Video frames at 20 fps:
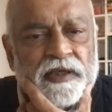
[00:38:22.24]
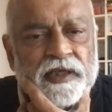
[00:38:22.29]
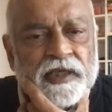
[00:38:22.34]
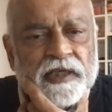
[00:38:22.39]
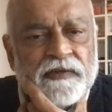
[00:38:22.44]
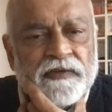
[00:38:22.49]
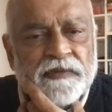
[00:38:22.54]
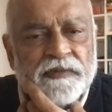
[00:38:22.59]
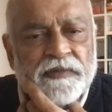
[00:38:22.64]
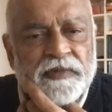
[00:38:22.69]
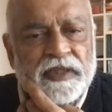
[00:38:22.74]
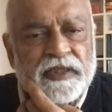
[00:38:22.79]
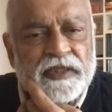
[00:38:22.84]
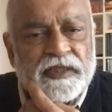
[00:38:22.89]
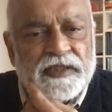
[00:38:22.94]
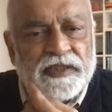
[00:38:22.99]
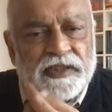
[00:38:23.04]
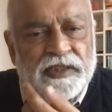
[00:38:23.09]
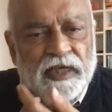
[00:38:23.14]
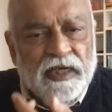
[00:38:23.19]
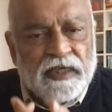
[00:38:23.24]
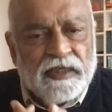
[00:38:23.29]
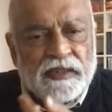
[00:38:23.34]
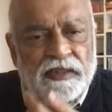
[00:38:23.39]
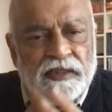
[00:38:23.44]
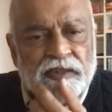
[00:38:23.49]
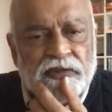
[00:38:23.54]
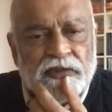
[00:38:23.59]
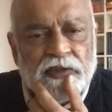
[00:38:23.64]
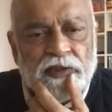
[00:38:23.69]
giving me this
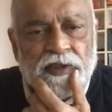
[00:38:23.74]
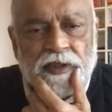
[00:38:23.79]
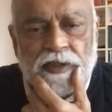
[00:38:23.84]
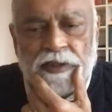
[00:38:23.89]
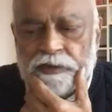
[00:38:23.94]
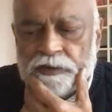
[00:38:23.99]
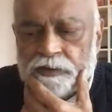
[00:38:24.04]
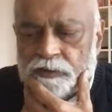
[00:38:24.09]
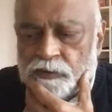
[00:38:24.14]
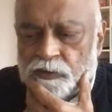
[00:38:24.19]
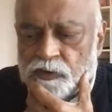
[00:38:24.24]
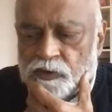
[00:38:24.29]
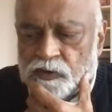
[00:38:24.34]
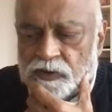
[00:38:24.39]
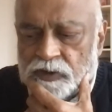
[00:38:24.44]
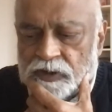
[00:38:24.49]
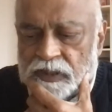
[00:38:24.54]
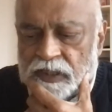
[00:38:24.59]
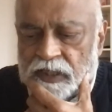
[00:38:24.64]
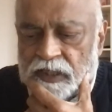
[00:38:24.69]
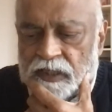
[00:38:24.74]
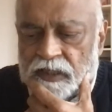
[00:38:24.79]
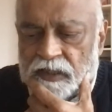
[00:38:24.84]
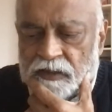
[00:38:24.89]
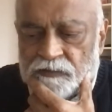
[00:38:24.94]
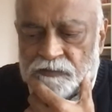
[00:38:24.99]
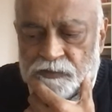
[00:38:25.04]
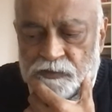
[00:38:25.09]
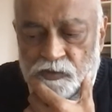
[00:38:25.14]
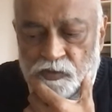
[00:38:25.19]
chance to say
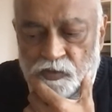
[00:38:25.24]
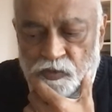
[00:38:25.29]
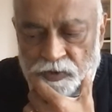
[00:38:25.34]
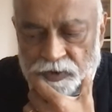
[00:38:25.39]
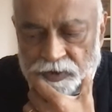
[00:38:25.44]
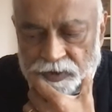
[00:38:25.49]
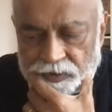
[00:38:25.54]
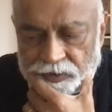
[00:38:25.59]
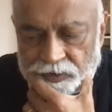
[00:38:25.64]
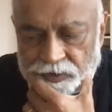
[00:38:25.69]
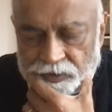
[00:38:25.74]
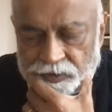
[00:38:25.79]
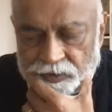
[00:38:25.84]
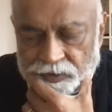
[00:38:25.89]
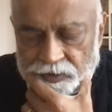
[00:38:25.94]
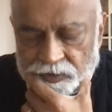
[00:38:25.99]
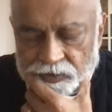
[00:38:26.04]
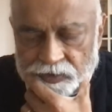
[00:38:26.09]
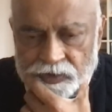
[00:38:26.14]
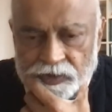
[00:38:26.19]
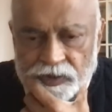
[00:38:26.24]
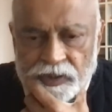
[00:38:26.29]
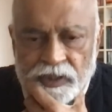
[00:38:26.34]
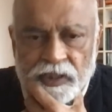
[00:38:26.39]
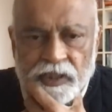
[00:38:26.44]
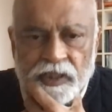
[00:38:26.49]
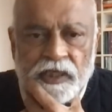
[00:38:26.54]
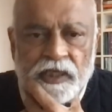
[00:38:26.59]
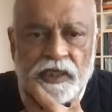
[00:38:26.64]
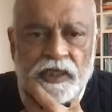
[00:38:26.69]
a few words.
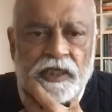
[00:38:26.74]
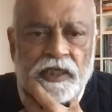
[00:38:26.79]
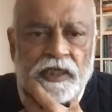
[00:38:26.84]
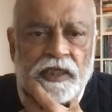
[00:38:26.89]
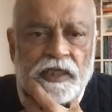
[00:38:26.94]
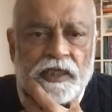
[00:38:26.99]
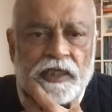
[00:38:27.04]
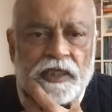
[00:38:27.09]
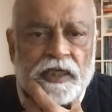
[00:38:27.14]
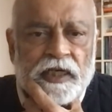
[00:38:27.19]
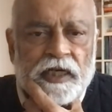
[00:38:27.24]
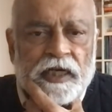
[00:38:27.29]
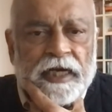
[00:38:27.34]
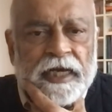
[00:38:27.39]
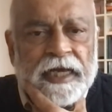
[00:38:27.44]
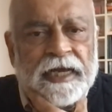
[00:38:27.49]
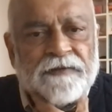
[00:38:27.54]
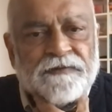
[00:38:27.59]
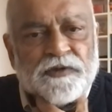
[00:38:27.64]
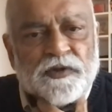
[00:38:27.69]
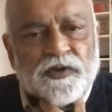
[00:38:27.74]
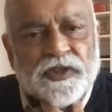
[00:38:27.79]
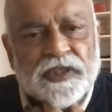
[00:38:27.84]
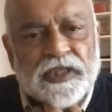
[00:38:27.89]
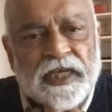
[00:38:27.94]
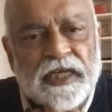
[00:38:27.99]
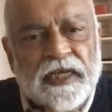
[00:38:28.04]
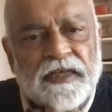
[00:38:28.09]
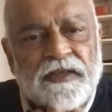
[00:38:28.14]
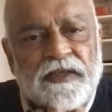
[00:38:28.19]
I have to
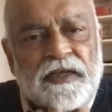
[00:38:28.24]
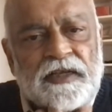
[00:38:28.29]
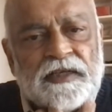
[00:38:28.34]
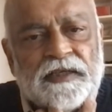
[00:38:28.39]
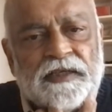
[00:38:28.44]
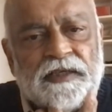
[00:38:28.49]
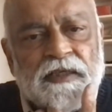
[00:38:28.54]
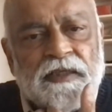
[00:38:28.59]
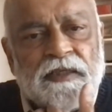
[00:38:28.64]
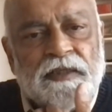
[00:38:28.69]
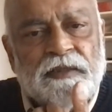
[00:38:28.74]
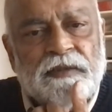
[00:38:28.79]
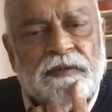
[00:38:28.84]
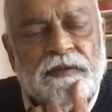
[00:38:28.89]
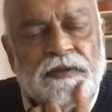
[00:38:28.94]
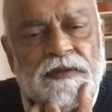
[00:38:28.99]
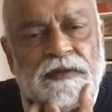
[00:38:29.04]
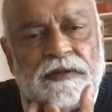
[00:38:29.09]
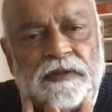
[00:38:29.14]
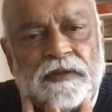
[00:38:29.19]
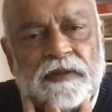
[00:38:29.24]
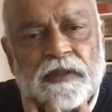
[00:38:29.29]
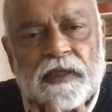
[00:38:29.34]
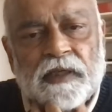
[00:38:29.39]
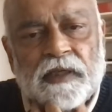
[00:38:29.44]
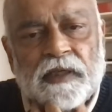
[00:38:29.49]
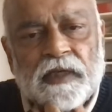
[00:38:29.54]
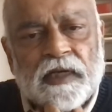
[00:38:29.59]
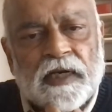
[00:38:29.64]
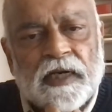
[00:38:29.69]
say that
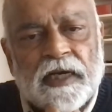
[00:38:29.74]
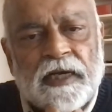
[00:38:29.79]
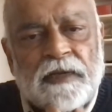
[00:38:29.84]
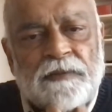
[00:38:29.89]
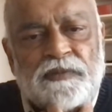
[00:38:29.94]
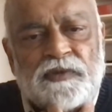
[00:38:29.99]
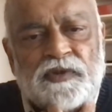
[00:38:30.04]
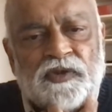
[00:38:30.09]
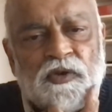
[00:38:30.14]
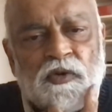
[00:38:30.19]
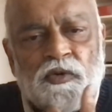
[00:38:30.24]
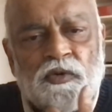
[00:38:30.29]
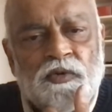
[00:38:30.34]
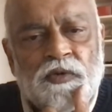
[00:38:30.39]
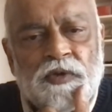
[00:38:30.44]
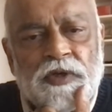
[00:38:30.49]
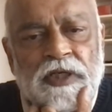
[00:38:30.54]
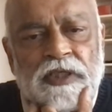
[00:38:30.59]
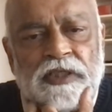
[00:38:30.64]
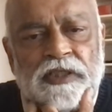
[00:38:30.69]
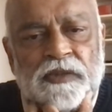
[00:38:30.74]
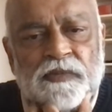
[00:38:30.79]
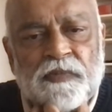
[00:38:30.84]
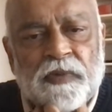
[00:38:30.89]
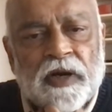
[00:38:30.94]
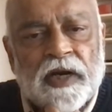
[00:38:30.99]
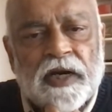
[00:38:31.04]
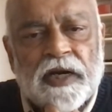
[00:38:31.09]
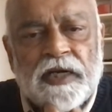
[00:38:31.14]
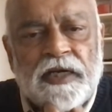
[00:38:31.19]
I am so
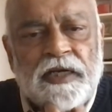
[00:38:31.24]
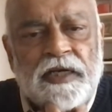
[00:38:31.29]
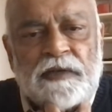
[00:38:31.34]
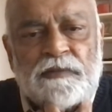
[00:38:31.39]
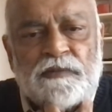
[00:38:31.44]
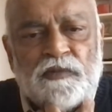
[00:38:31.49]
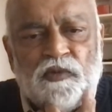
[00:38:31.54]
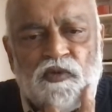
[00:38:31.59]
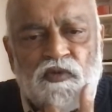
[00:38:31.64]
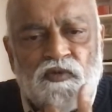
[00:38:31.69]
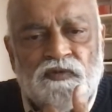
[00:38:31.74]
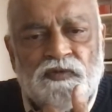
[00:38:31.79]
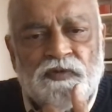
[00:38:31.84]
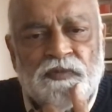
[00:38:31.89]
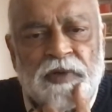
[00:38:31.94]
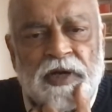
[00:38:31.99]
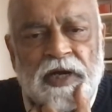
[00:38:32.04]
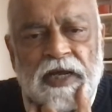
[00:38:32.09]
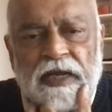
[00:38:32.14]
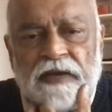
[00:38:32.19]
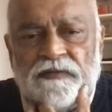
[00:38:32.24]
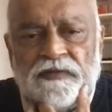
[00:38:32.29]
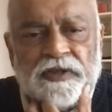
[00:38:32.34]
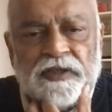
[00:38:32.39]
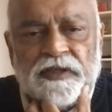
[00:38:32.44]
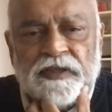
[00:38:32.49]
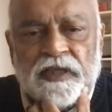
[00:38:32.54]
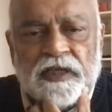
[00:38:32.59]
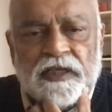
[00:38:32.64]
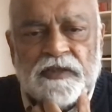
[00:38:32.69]
inspired and moved by
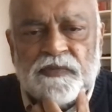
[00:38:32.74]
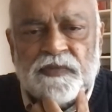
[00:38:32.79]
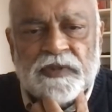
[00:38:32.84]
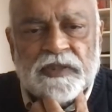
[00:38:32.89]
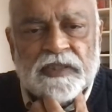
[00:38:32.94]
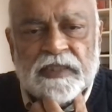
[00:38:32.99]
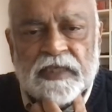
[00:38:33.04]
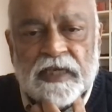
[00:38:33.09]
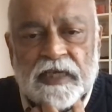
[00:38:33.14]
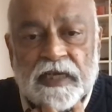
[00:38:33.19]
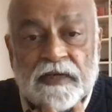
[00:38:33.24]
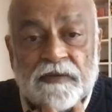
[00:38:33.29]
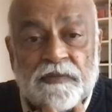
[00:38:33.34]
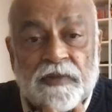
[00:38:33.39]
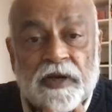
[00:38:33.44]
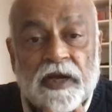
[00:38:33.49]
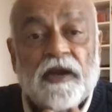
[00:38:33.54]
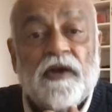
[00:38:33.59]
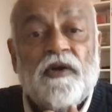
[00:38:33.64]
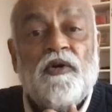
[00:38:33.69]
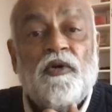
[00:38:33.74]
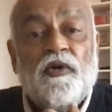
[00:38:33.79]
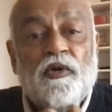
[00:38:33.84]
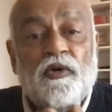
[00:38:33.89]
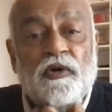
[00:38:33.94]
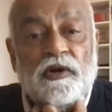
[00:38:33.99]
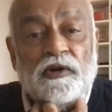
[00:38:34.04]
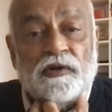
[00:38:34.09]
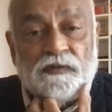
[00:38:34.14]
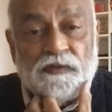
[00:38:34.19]
everything that has been said by
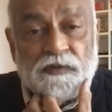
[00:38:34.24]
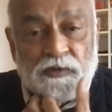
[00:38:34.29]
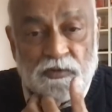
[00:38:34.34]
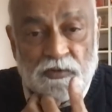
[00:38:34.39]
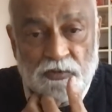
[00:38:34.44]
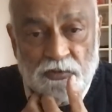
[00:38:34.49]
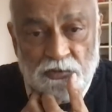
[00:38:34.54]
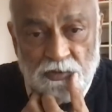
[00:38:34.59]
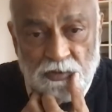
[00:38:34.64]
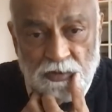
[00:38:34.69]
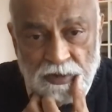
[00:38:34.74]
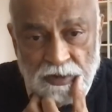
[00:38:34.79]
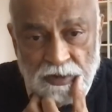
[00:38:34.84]
all of you